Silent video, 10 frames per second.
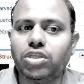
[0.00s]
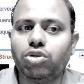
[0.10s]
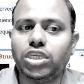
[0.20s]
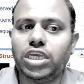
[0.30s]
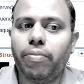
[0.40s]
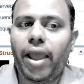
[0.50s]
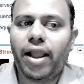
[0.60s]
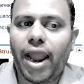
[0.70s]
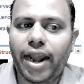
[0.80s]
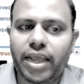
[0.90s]
so gene
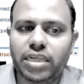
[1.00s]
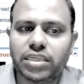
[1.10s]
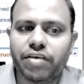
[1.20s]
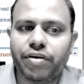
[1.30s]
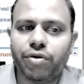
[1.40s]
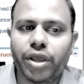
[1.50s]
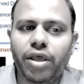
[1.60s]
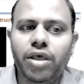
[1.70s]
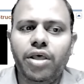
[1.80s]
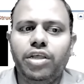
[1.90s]
bank ID is given.
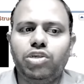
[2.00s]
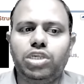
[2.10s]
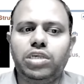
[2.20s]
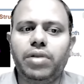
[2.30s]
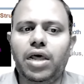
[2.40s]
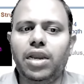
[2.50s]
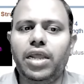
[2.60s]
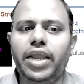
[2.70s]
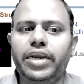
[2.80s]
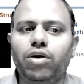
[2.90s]
Okay, so
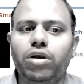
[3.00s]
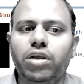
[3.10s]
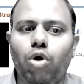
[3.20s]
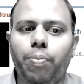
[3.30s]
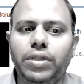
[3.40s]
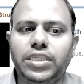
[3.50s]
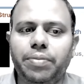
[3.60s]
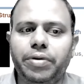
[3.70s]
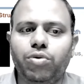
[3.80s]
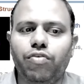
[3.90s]
similarly, it opens
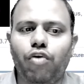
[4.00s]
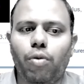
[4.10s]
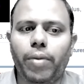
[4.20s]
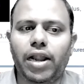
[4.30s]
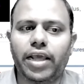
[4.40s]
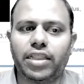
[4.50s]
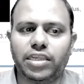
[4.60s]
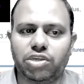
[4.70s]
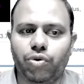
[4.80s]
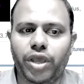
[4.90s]
up into a format like
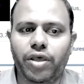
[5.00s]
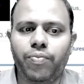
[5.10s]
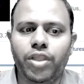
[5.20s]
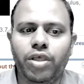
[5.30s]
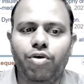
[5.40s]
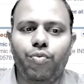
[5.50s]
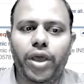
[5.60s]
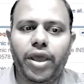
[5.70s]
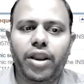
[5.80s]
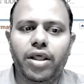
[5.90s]
this. Okay,
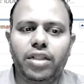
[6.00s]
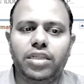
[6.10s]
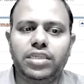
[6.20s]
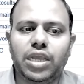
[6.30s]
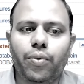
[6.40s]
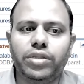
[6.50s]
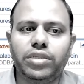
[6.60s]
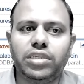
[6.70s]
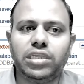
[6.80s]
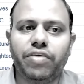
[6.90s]
where the
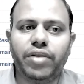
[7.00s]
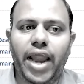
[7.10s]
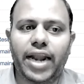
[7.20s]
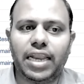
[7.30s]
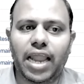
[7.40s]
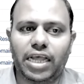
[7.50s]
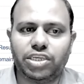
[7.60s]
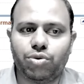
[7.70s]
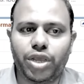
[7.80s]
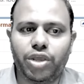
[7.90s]
sequence is given at the
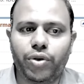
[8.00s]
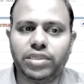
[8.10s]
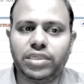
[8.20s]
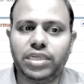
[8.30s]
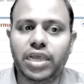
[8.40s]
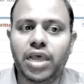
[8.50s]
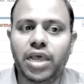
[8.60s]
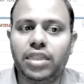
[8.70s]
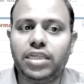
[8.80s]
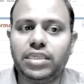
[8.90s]
last. Okay, you can see
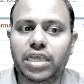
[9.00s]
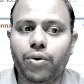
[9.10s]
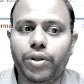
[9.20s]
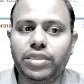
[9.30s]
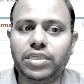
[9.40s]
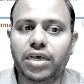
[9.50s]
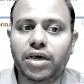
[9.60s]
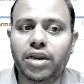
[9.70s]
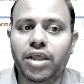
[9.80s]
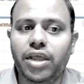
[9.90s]
the sequence
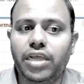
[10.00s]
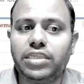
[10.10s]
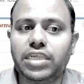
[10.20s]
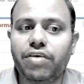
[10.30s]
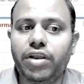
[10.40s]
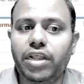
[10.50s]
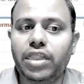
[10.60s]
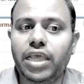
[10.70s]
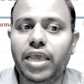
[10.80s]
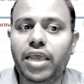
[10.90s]
here is given
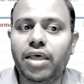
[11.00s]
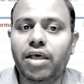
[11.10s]
in the